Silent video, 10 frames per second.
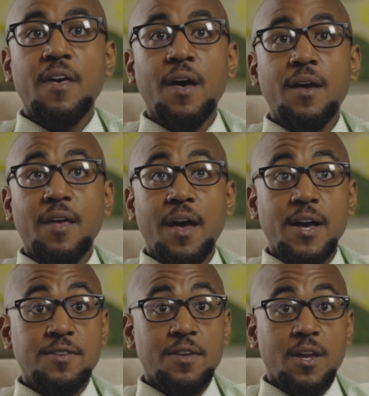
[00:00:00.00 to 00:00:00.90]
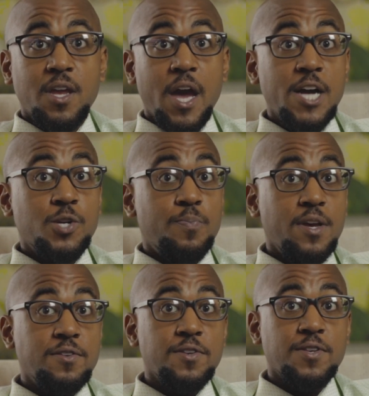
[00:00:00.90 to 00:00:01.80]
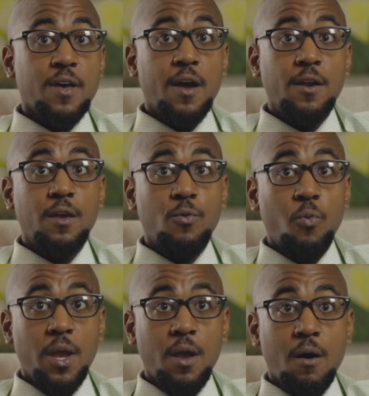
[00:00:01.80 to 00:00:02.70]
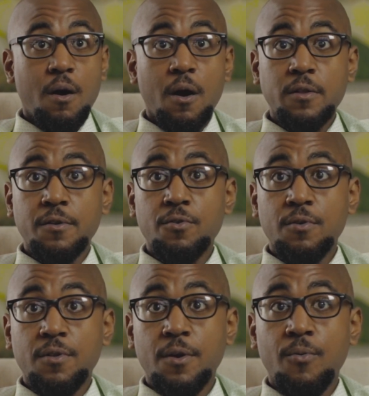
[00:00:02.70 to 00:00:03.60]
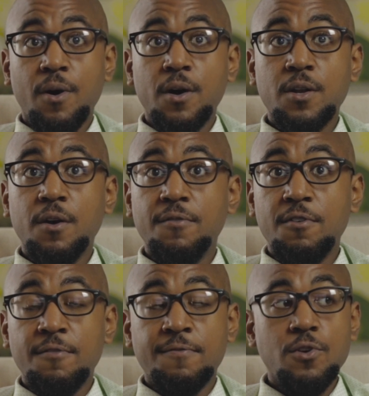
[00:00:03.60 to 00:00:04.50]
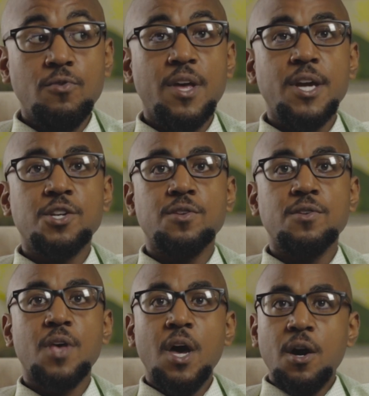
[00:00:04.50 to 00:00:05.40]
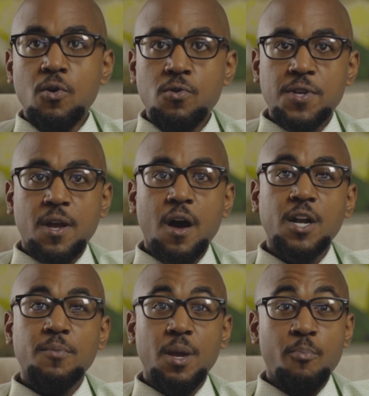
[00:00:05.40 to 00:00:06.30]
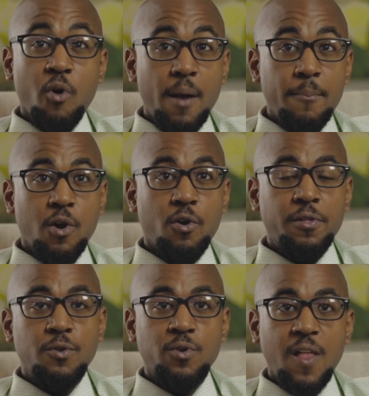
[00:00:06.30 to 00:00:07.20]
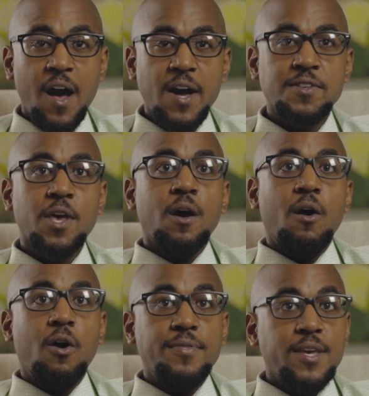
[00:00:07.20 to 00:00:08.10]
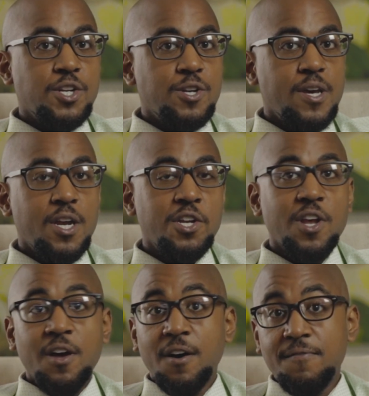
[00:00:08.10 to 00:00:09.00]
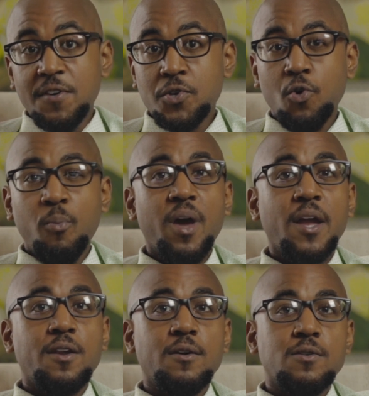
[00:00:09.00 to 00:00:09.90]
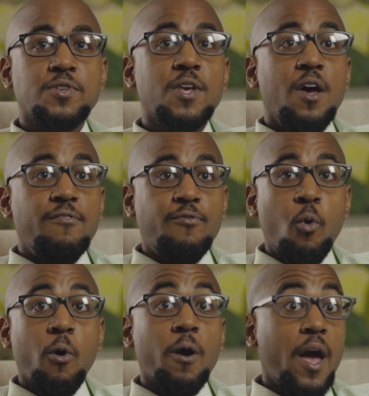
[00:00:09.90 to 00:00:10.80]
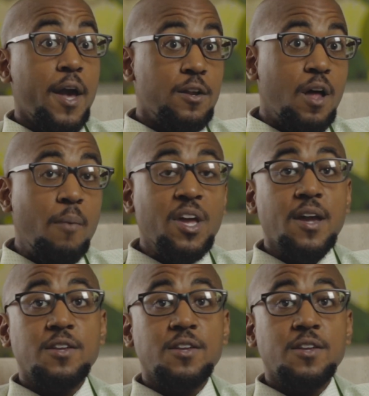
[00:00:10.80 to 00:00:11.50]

that as a cash-based society, we are literally one of the few nations whose economy primarily relies on the exchange of physical banknotes for economic